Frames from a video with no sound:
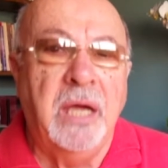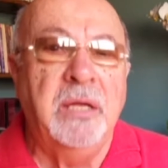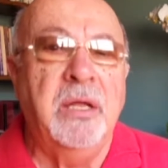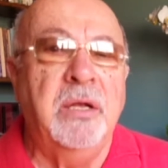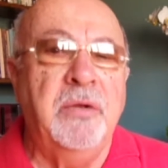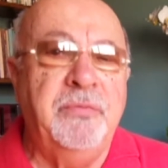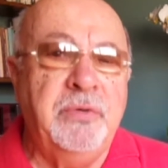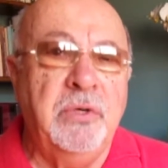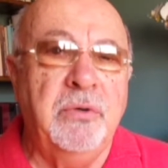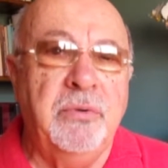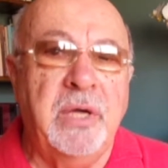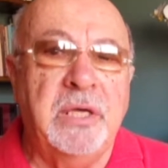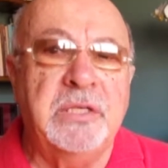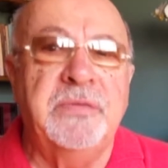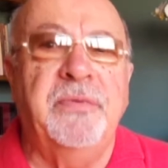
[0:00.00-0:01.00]
and in a few
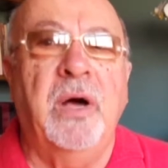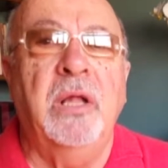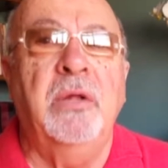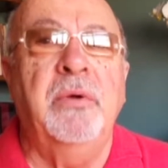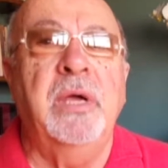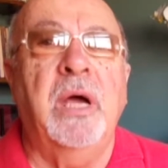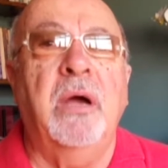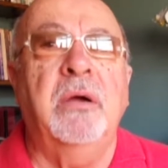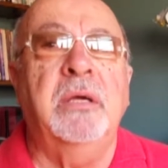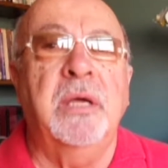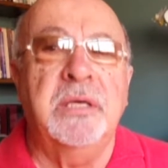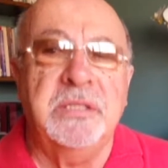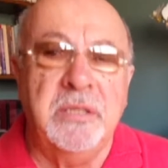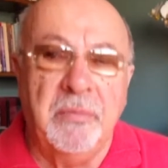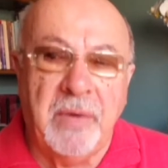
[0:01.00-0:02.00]
weeks following our
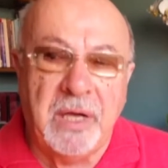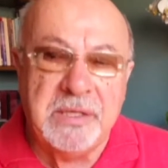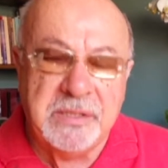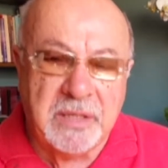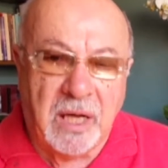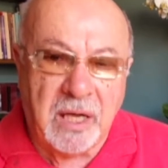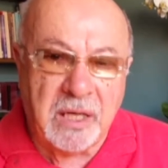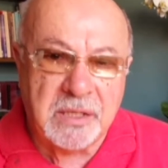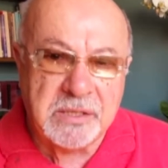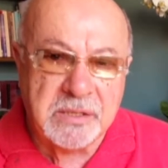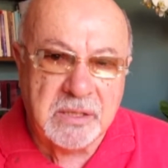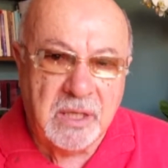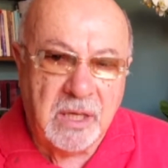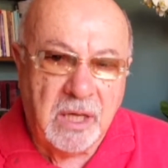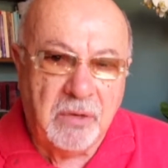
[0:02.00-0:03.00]
customized
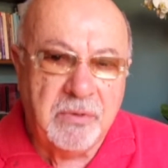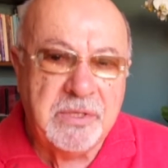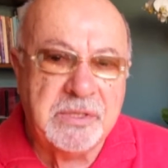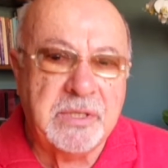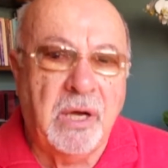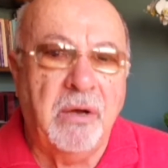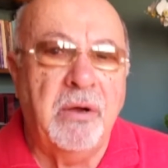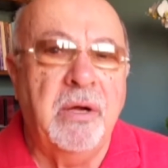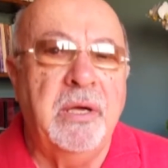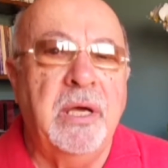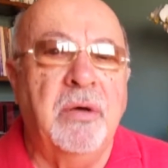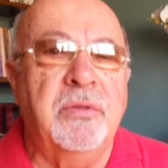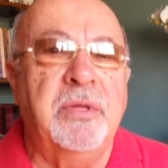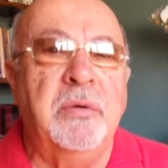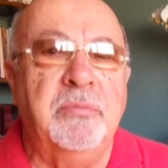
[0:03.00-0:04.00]
diets, we saw our
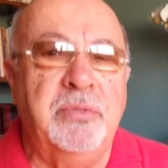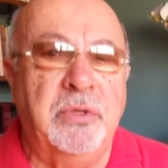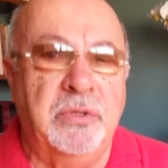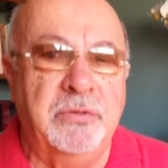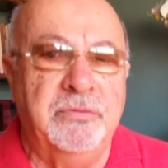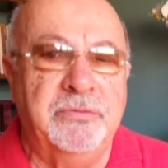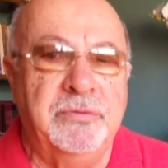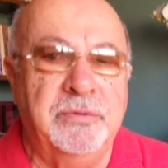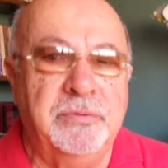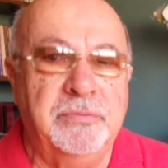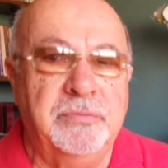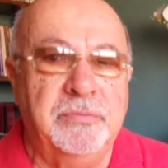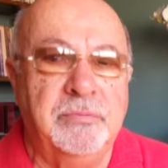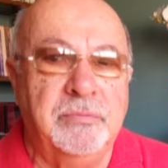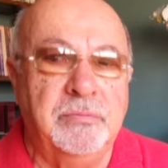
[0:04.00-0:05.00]
health improve.
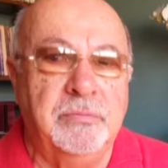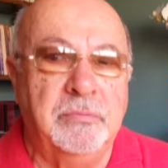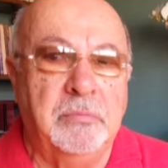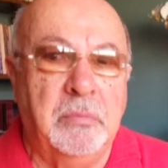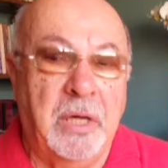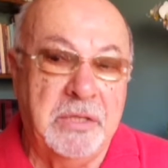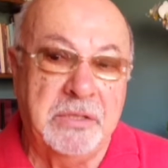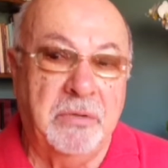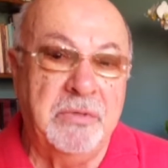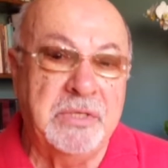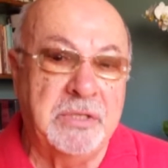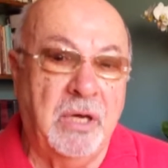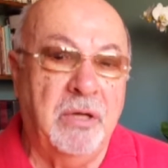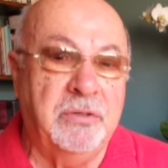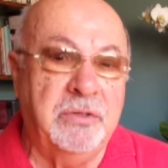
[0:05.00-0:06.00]
As a
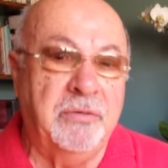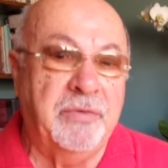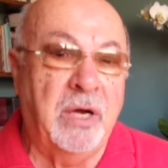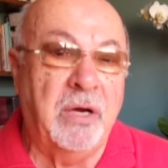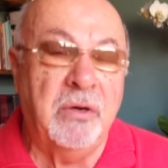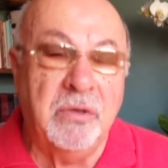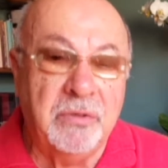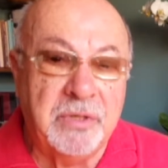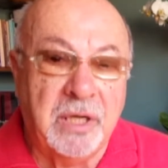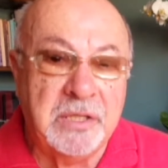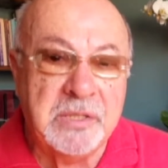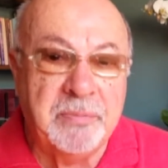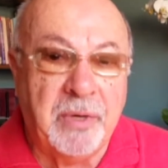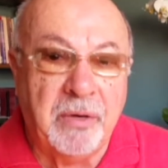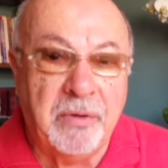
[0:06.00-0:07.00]
result of our own
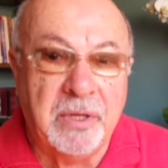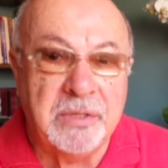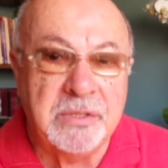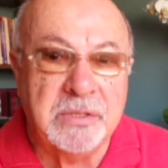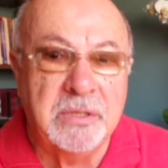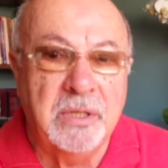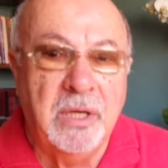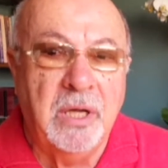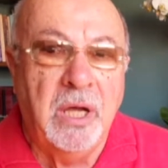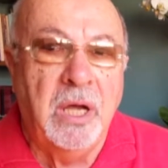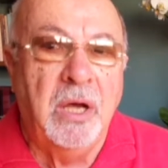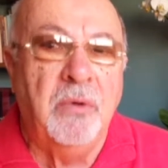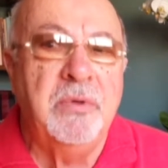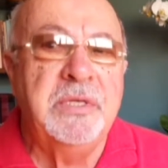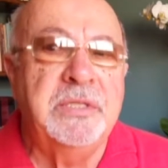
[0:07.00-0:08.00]
experience,
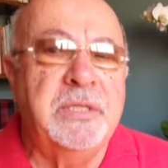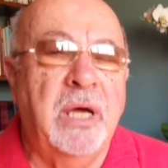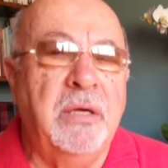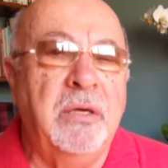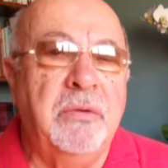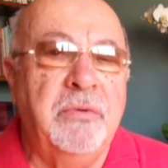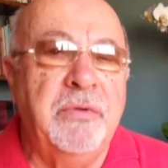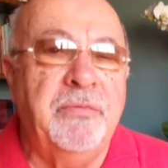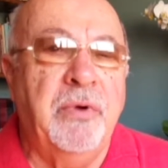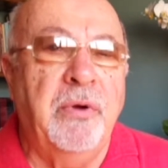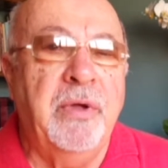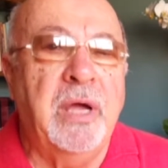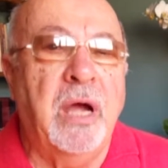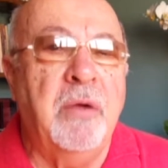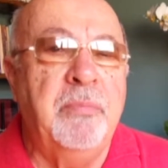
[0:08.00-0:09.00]
we started
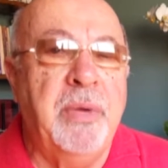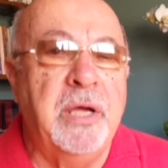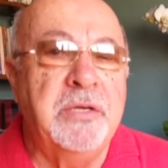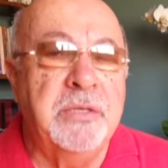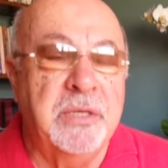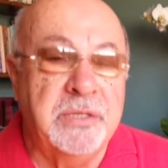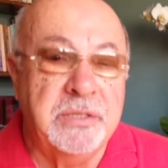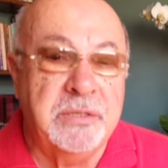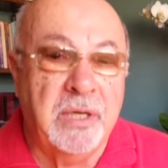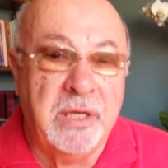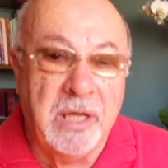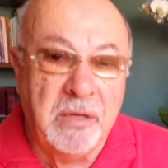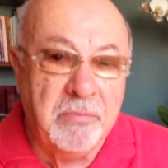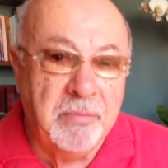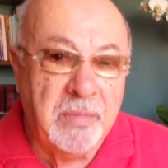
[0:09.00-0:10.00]
referring our patients to
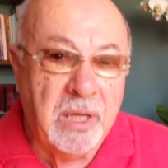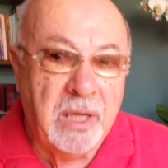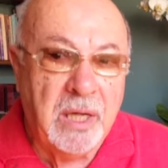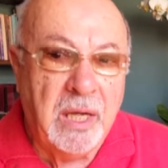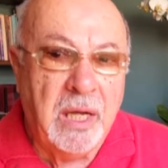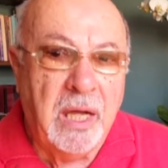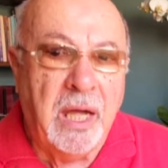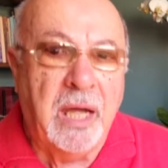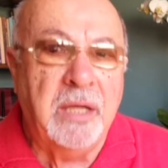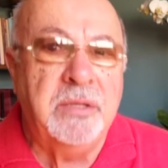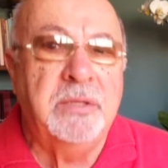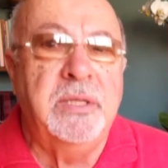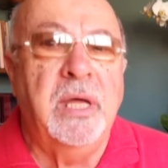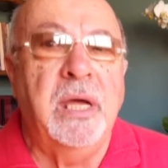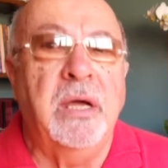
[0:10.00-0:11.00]
him,
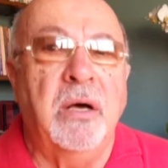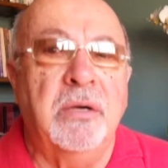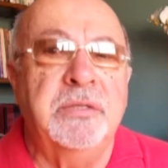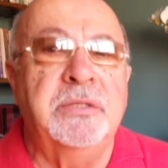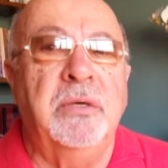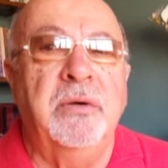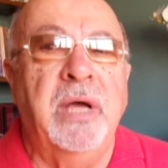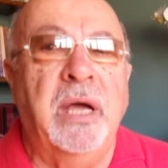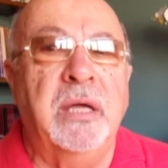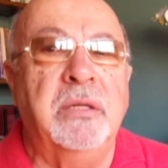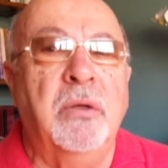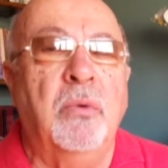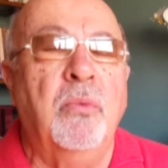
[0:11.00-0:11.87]
and they also had